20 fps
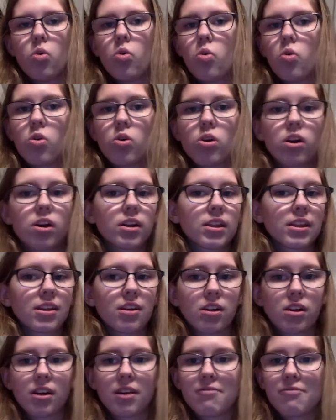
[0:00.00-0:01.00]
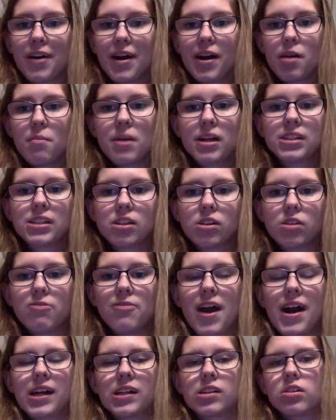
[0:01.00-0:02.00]
or the environmental
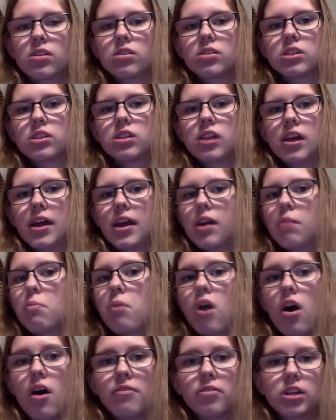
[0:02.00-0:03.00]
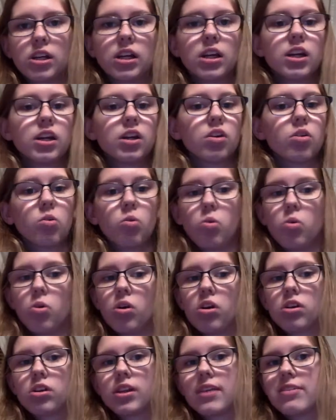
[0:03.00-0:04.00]
factors like poverty
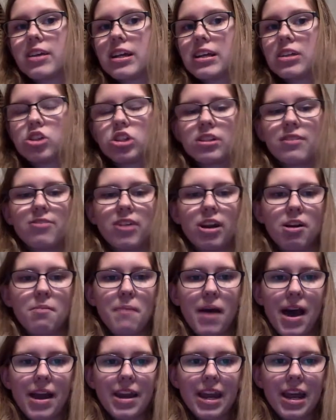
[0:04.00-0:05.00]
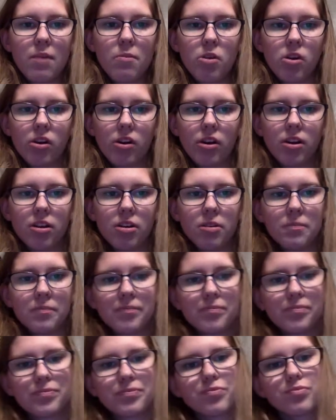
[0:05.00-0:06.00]
or living in just a very bad neighborhood.
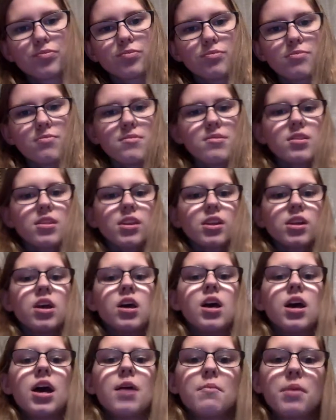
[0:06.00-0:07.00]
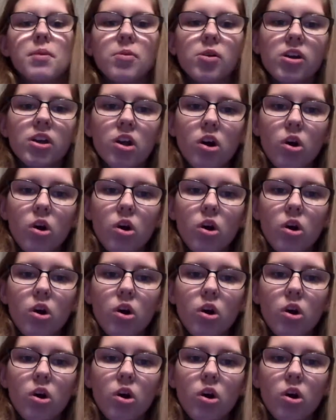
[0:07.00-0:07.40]
People can